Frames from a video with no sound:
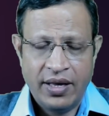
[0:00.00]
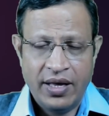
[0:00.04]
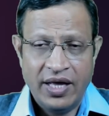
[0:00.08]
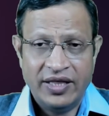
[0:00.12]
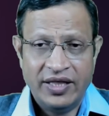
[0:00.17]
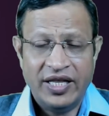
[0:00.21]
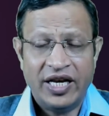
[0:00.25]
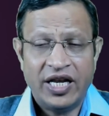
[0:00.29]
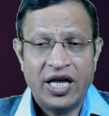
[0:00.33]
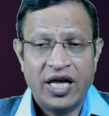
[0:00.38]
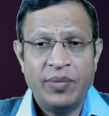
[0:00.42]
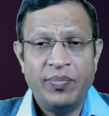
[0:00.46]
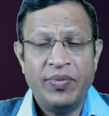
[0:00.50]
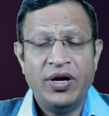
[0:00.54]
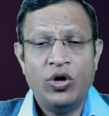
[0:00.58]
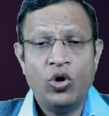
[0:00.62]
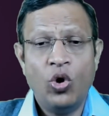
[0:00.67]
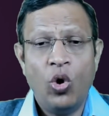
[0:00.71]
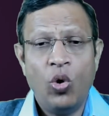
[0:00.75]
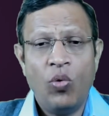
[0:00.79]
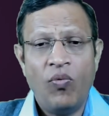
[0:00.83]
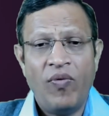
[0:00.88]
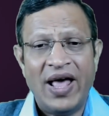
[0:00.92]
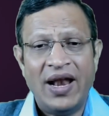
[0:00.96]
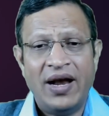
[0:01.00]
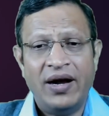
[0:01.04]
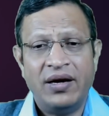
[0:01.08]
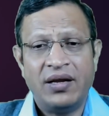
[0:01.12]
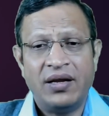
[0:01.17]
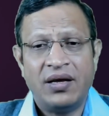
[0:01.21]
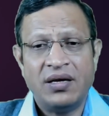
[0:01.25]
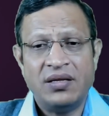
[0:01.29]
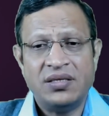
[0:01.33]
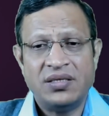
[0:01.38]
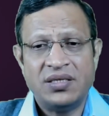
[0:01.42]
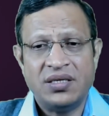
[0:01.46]
There can be no valid
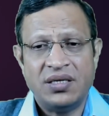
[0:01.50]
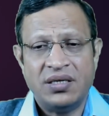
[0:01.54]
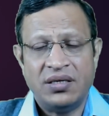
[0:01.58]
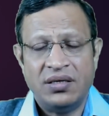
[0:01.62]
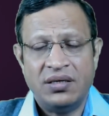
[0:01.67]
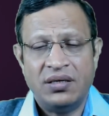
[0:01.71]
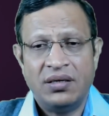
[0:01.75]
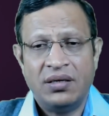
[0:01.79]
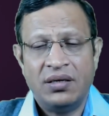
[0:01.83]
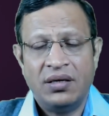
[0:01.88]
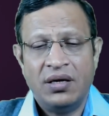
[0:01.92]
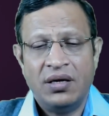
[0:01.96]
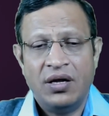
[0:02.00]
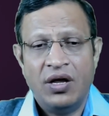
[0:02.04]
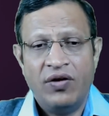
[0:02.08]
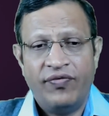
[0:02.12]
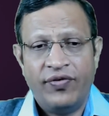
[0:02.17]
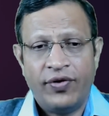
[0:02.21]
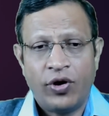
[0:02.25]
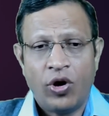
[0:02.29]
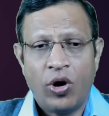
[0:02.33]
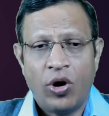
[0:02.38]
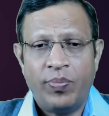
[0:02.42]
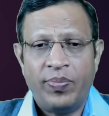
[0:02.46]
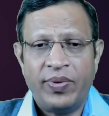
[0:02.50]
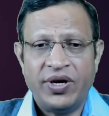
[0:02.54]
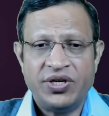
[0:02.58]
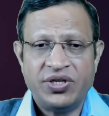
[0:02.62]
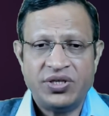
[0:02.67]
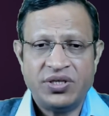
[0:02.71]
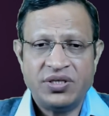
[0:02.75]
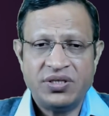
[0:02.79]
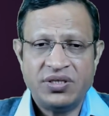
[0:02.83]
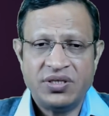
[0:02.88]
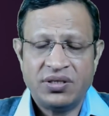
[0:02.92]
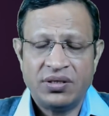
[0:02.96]
consent for
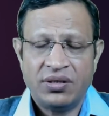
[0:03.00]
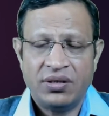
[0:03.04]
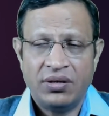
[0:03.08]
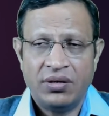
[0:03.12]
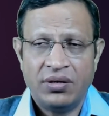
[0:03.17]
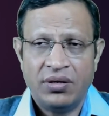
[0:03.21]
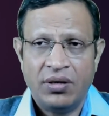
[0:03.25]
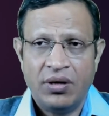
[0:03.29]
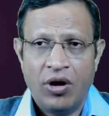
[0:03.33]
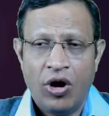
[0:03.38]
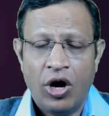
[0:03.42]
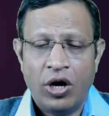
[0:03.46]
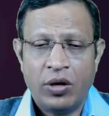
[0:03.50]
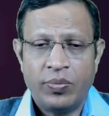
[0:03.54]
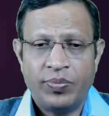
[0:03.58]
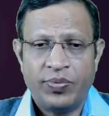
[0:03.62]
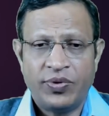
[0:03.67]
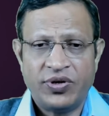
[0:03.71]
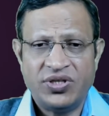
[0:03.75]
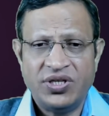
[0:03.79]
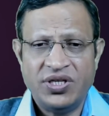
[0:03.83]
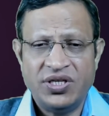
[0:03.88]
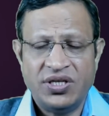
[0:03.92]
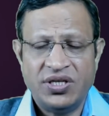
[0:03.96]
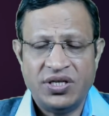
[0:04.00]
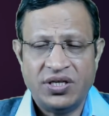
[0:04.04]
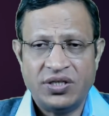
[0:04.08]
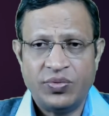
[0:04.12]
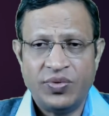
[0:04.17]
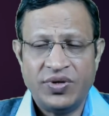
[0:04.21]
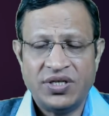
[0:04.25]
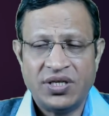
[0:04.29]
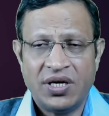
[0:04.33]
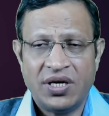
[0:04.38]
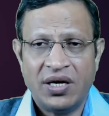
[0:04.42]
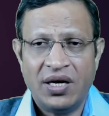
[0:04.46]
operations or procedures
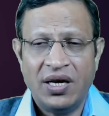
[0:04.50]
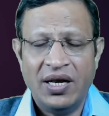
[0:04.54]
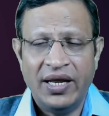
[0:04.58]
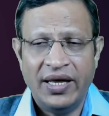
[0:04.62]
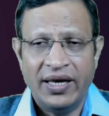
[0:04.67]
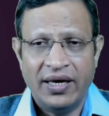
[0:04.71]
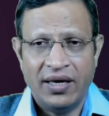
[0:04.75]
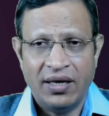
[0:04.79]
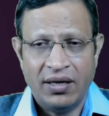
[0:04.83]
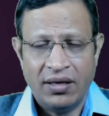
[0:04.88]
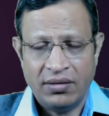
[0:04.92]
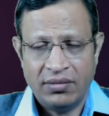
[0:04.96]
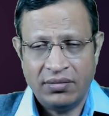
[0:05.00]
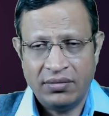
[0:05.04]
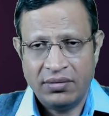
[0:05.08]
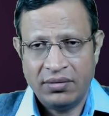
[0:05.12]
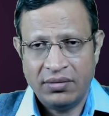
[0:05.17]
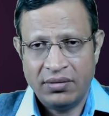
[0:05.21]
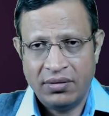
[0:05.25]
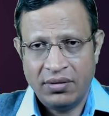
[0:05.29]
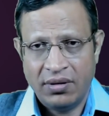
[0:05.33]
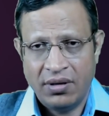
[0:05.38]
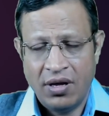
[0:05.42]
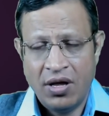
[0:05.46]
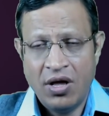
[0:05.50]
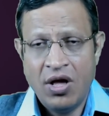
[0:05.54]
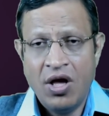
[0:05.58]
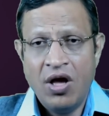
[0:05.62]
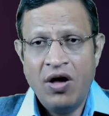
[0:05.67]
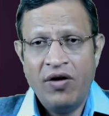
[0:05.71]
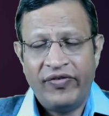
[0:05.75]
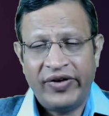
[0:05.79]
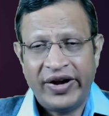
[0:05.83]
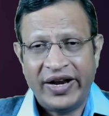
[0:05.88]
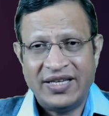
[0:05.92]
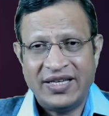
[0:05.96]
which are illegal.
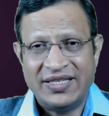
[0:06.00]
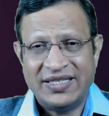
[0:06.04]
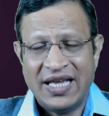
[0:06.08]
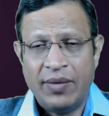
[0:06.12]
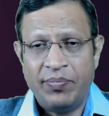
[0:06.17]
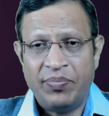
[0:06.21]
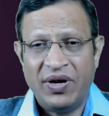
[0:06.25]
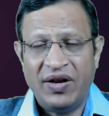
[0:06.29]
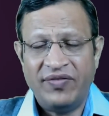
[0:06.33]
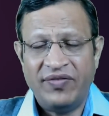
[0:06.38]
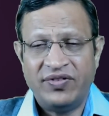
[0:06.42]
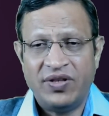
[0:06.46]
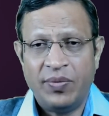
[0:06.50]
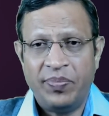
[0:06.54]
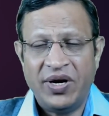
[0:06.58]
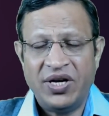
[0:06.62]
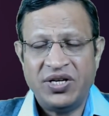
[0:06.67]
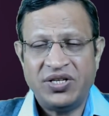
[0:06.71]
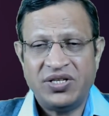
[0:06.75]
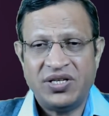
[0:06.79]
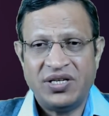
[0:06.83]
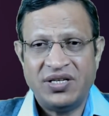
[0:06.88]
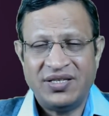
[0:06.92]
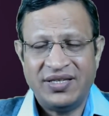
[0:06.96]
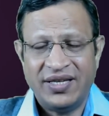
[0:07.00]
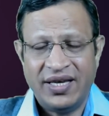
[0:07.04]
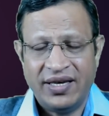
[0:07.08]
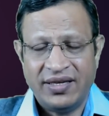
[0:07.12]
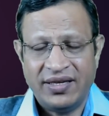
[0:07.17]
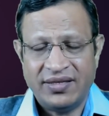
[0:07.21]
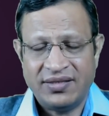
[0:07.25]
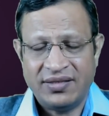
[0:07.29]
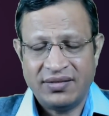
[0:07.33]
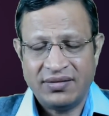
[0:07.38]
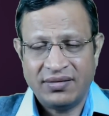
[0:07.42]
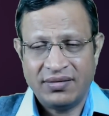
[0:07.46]
For example, if the patient
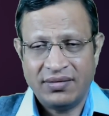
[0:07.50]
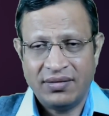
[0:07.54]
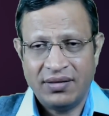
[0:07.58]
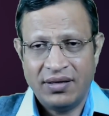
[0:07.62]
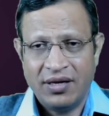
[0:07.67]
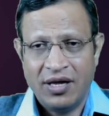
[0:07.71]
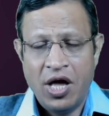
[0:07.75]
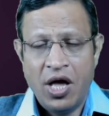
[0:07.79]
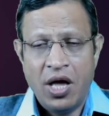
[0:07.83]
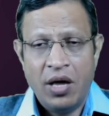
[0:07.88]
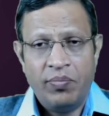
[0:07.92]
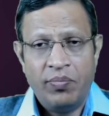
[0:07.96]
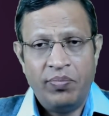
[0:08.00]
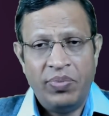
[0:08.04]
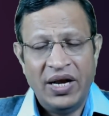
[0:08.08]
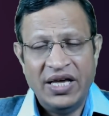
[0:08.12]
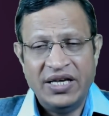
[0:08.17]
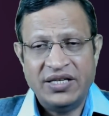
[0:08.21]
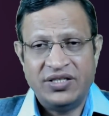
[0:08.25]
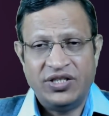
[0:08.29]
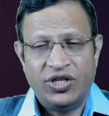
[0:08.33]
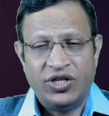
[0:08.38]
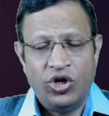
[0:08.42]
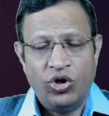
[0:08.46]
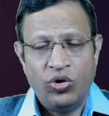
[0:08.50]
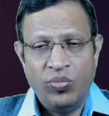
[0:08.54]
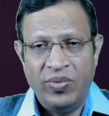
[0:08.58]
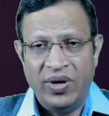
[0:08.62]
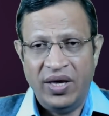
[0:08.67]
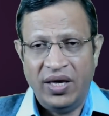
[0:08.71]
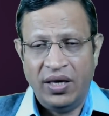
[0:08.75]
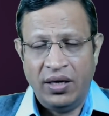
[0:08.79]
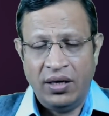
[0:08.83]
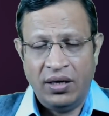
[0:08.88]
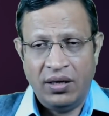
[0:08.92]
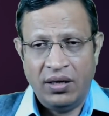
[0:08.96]
says, Please give
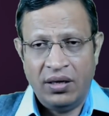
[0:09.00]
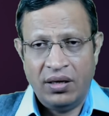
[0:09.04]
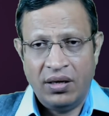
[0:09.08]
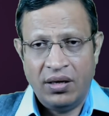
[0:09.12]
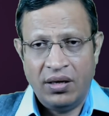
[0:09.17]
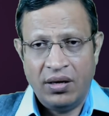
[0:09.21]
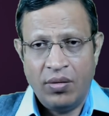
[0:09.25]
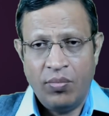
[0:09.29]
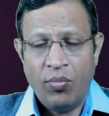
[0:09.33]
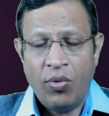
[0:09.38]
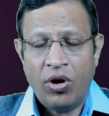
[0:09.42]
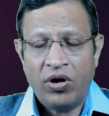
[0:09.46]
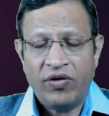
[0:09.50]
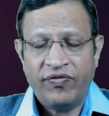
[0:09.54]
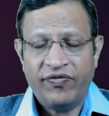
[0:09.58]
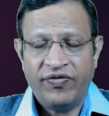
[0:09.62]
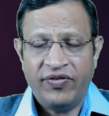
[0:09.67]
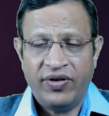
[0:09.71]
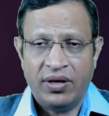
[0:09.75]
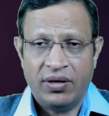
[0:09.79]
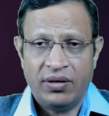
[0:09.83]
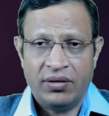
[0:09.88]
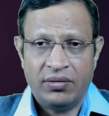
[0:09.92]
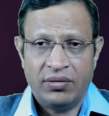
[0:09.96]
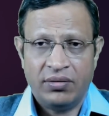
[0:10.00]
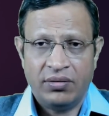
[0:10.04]
me morphine,